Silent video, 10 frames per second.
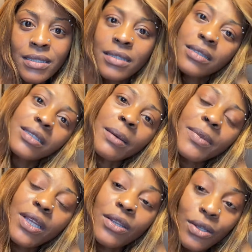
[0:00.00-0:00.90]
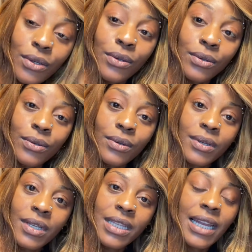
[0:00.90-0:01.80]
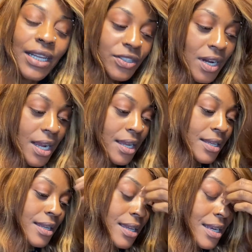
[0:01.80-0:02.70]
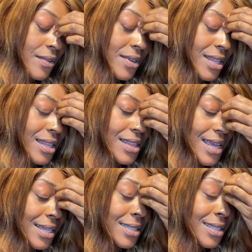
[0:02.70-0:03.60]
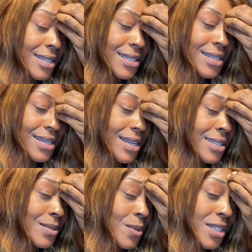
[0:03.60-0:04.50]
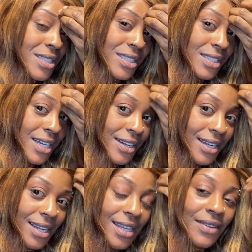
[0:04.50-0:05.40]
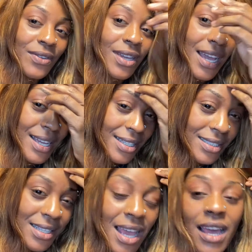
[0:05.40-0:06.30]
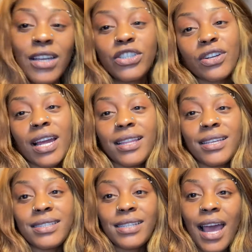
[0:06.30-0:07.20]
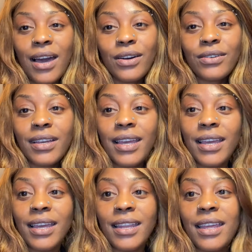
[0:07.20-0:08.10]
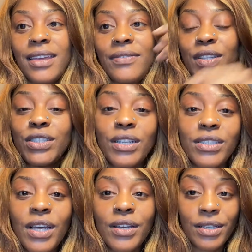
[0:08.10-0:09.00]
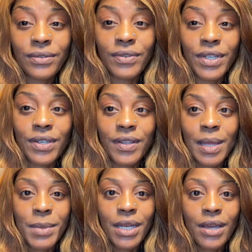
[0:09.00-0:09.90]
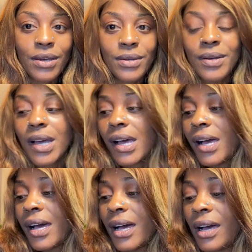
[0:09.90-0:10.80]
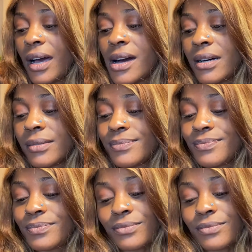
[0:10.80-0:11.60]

something new that I tried and I really liked it, and I just wanted to share it. And if you guys try this out and if it turns out good for you, let me know. I'm